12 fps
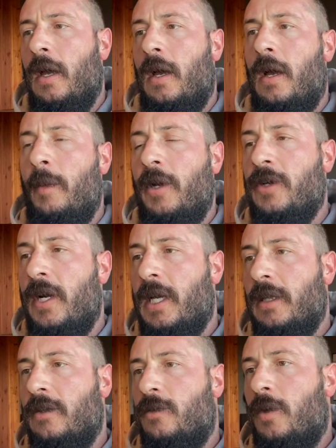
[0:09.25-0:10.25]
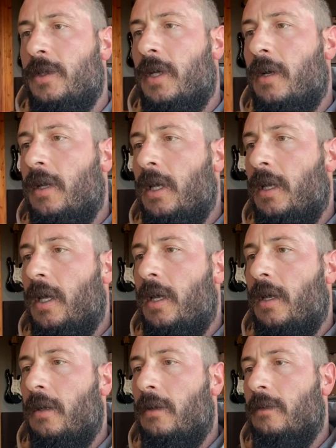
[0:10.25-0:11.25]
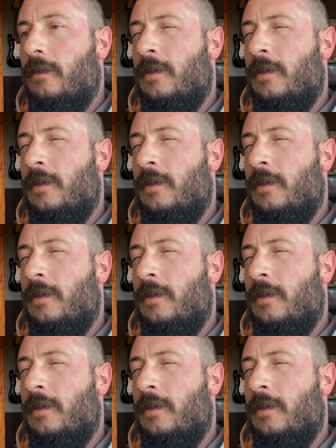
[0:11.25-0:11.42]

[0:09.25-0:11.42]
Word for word: Uh, I'm gonna try to get this one done in a